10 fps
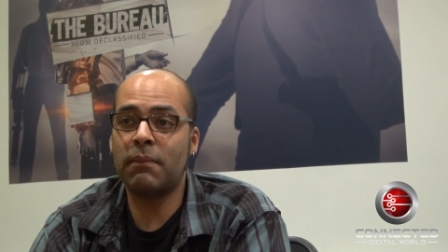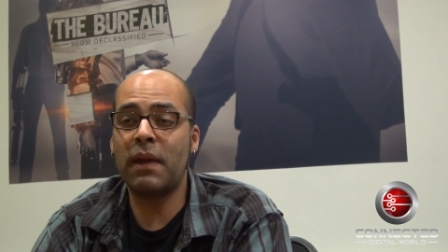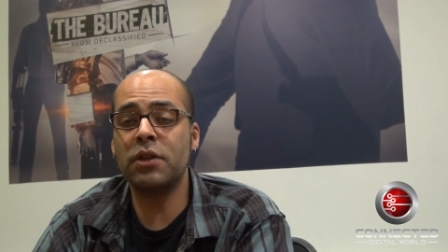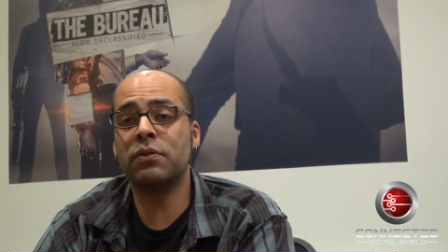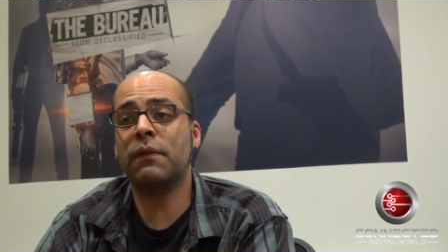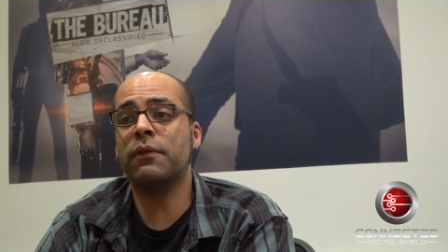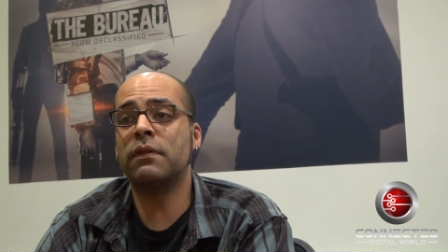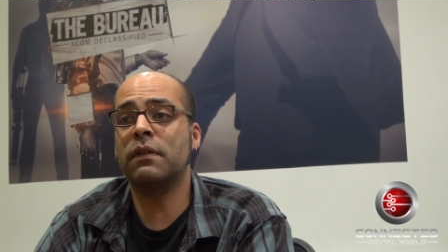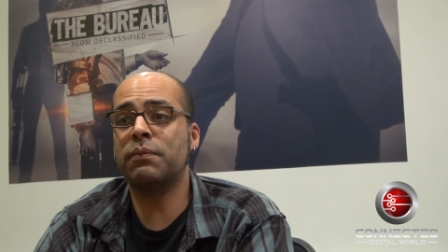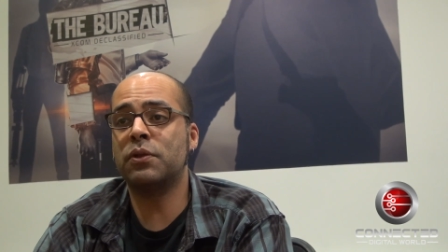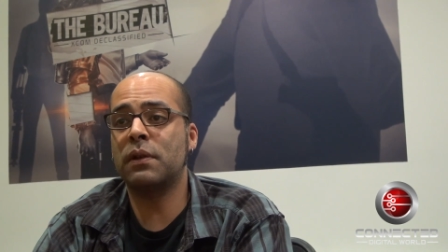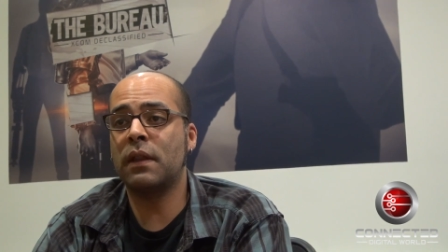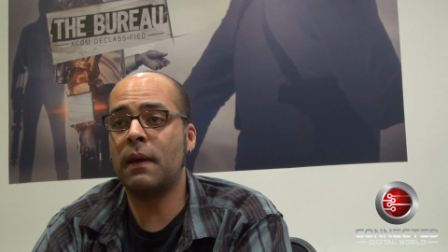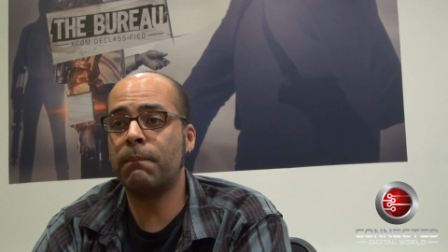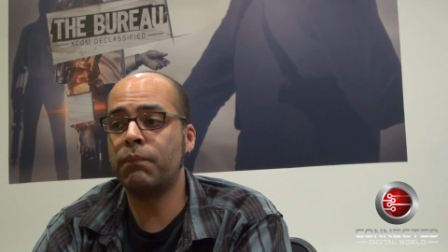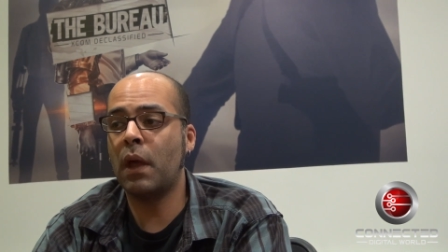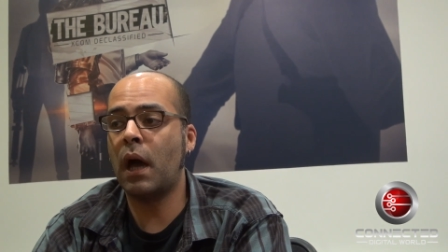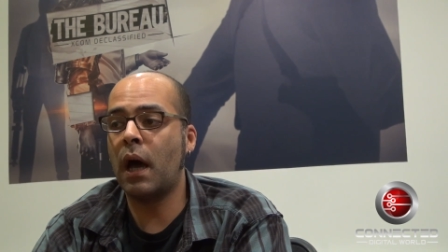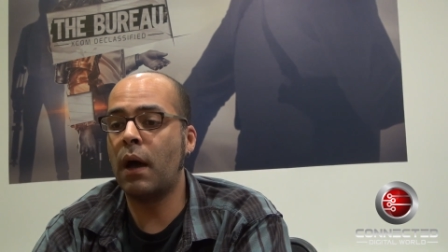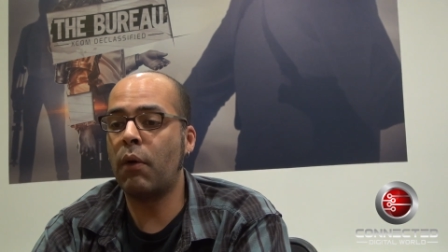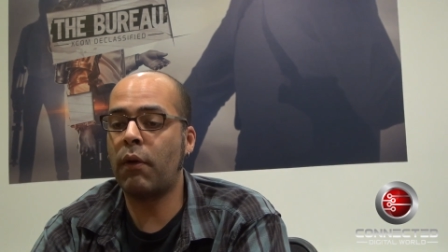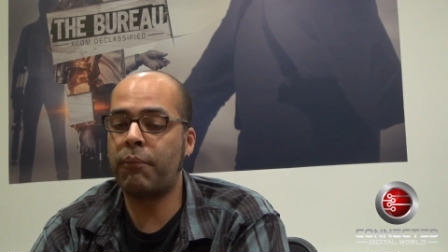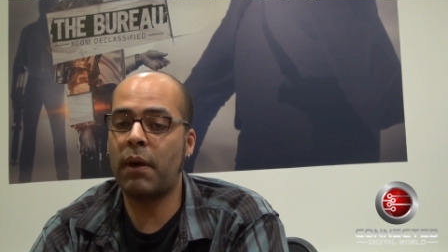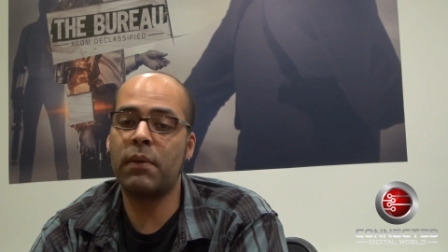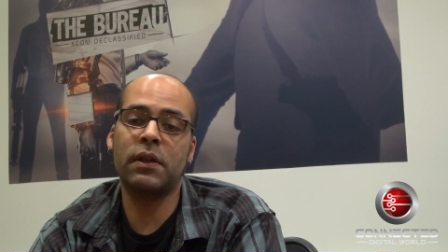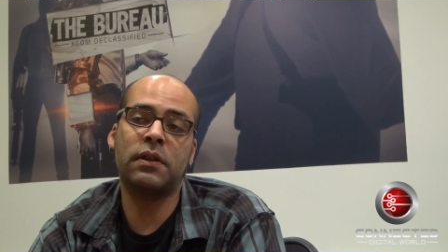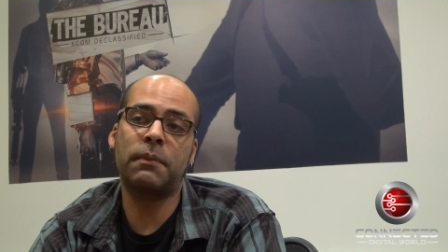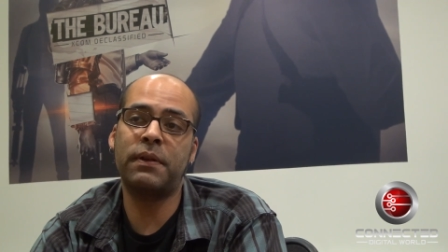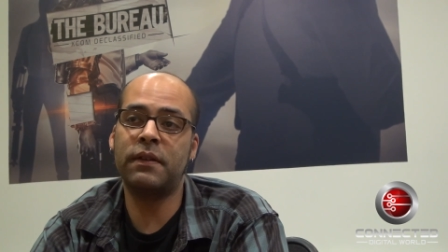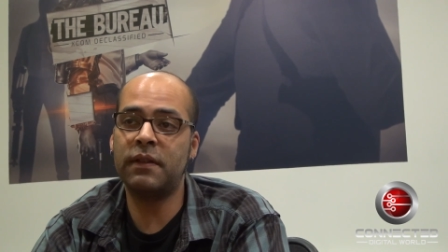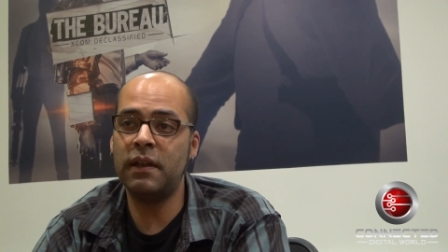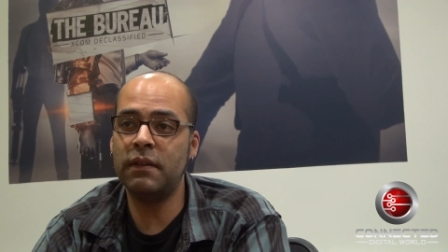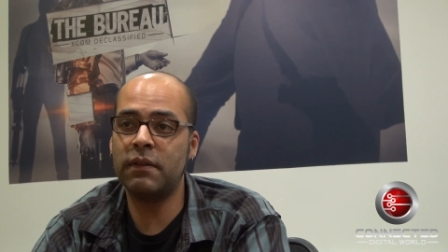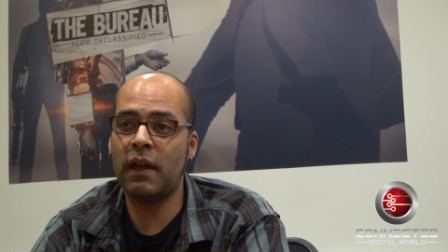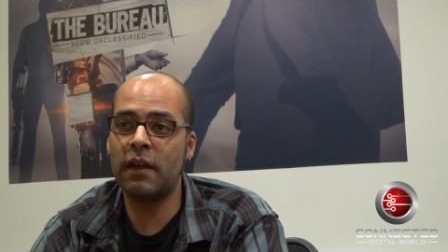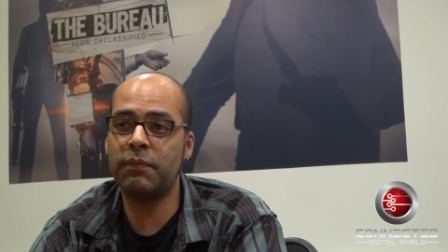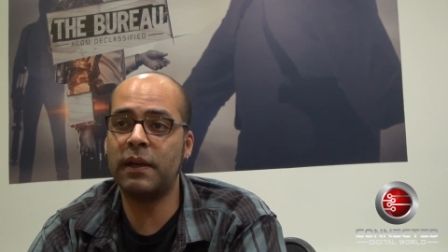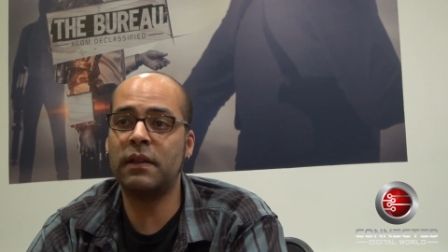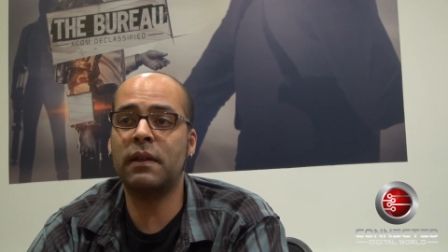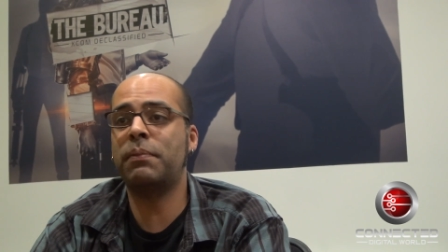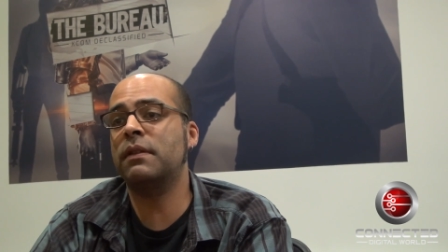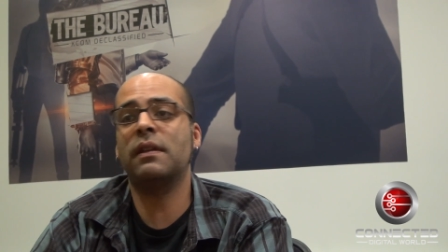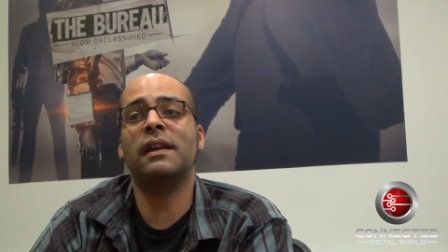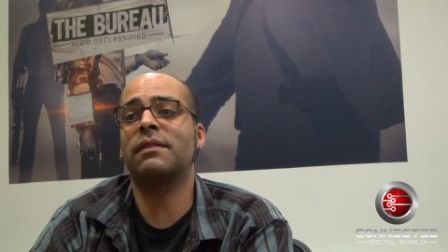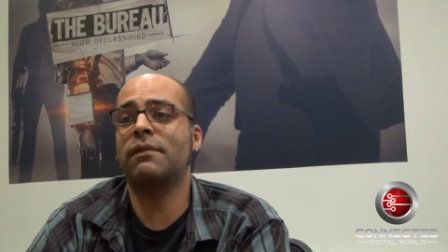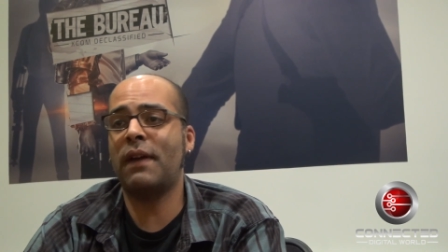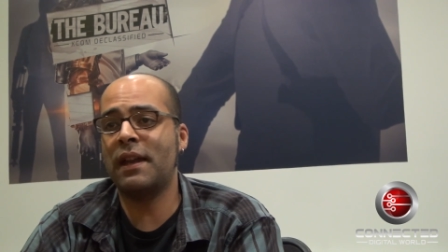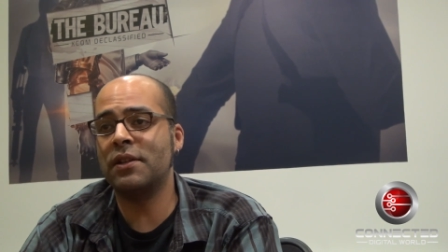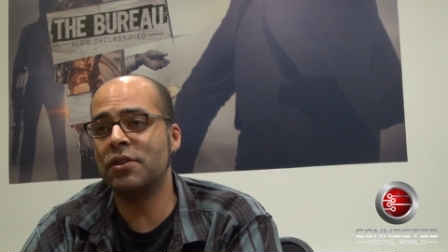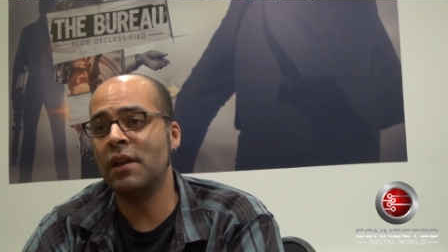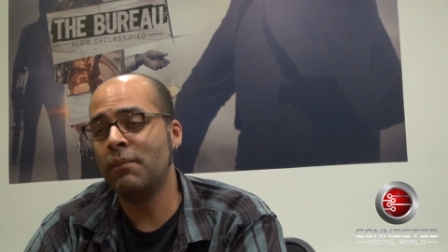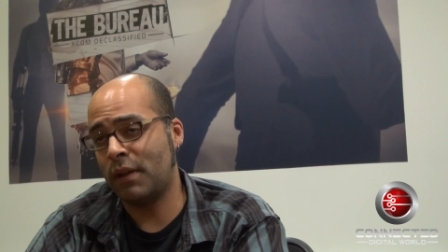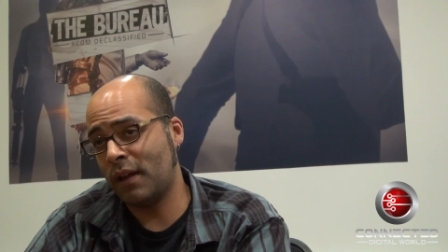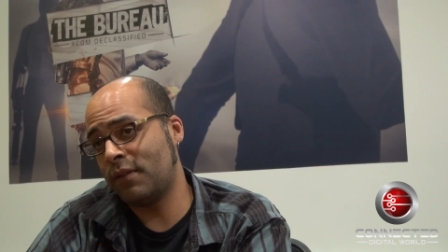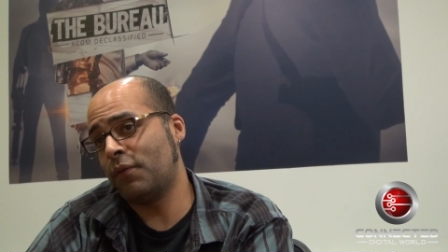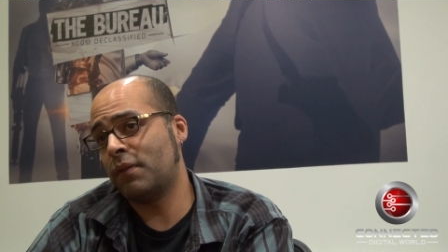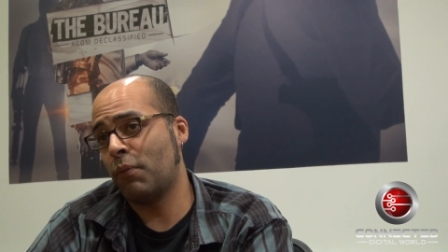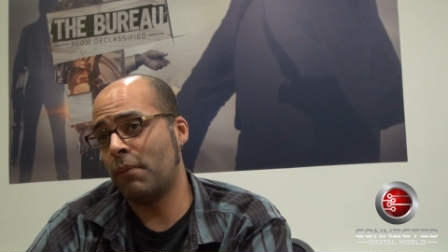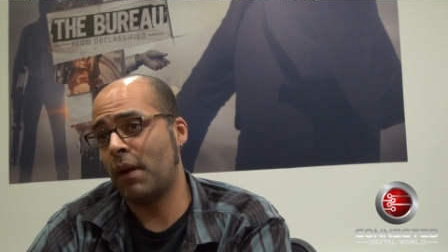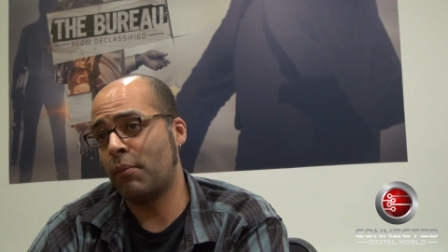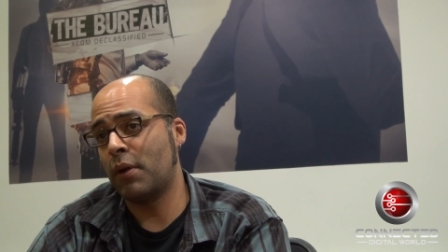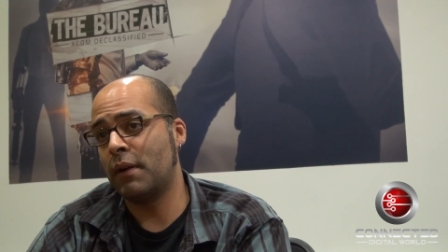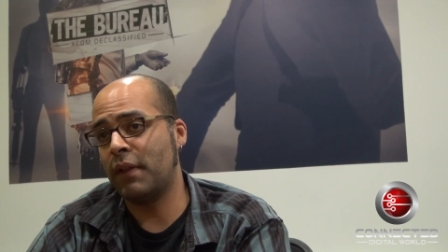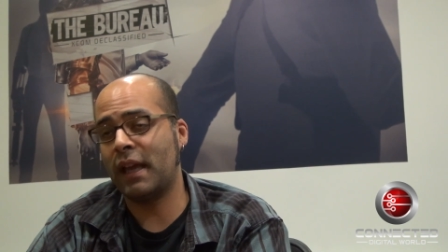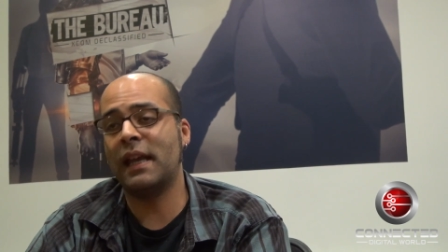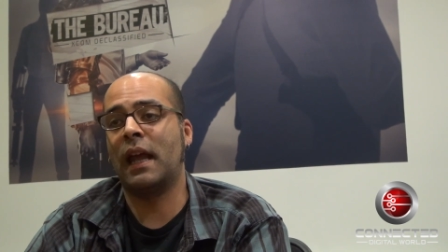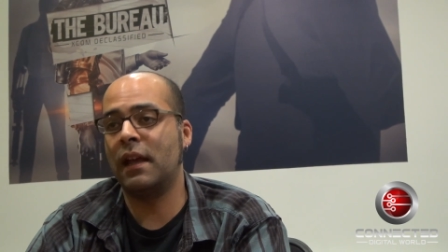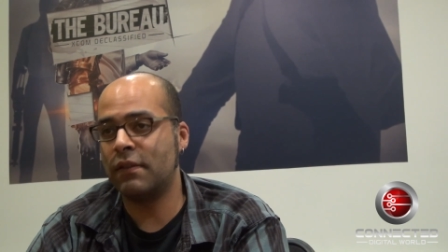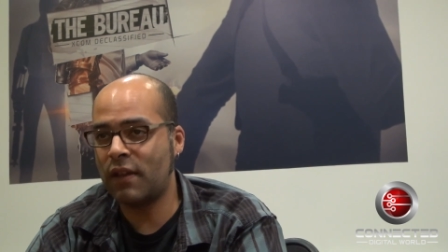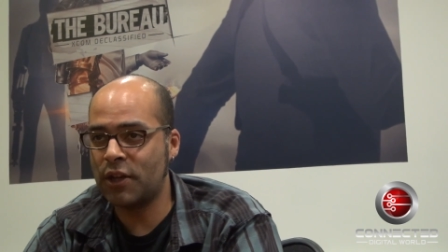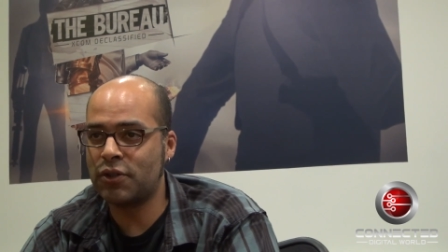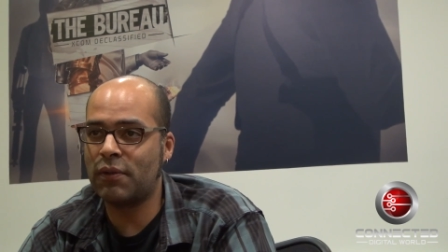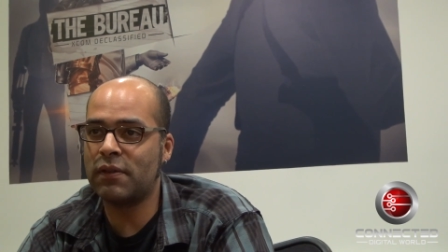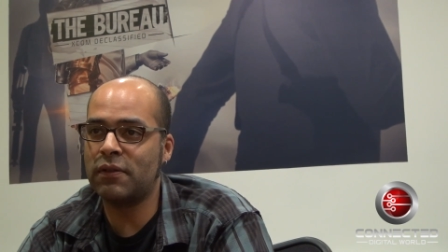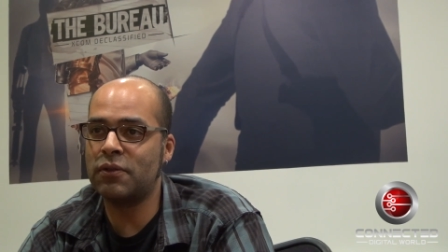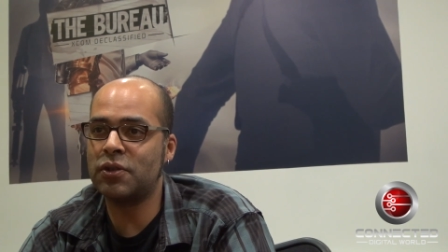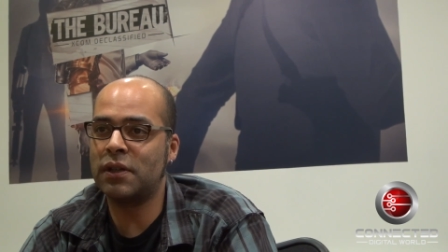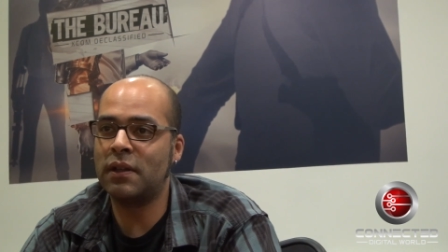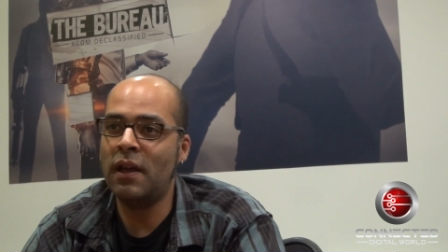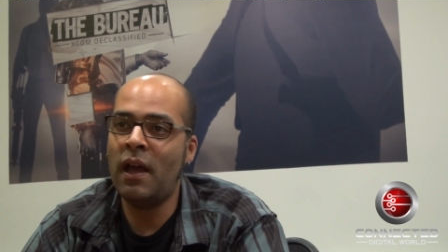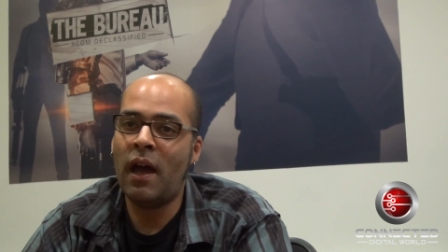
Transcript: the major differences between them are primarily on the PC's aspect, and the PC gets advantage because of its more memory of like enhanced texture resolution,